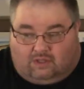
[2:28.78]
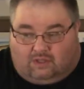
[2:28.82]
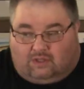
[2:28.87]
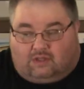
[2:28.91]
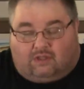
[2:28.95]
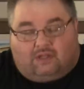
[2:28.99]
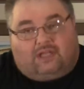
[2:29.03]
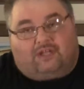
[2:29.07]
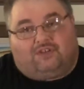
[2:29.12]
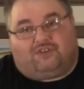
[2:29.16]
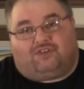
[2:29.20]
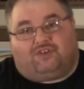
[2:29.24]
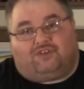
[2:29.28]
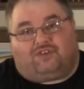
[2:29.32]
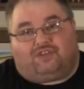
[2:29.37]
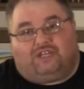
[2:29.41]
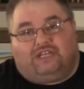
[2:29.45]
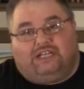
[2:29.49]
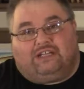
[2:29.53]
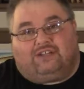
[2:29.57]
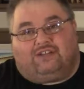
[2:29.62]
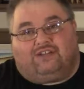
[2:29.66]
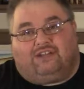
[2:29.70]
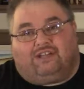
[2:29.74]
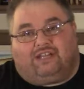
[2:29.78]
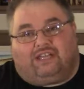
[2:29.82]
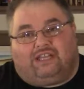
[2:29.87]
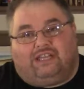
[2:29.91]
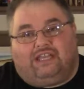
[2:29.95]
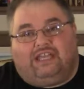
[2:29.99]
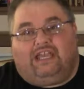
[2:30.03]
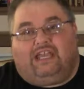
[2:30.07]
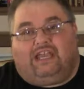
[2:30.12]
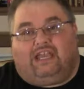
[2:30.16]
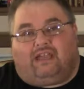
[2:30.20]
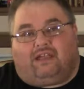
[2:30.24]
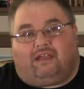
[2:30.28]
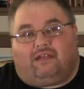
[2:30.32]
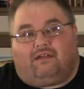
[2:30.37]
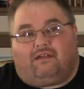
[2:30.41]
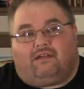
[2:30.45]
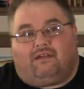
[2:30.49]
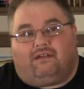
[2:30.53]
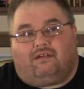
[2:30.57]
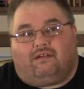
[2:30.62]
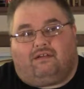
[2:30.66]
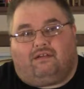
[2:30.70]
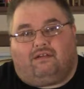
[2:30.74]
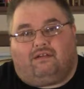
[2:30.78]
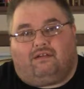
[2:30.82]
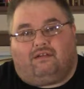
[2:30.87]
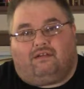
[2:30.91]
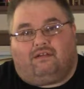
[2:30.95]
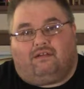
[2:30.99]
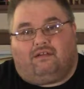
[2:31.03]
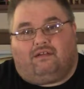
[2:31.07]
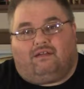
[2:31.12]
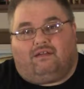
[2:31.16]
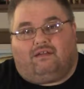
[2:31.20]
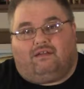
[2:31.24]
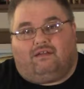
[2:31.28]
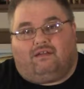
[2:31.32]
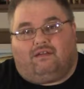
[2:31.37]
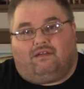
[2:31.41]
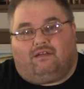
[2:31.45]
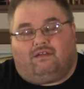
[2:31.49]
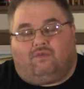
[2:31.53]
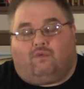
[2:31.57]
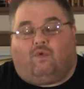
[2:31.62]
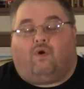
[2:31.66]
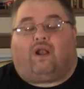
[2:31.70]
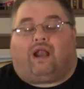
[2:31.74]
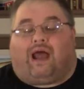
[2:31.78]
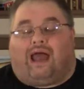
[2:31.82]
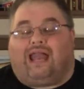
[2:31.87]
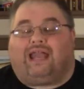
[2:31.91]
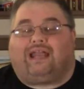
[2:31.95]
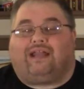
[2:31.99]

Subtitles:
let's just get to the king, what I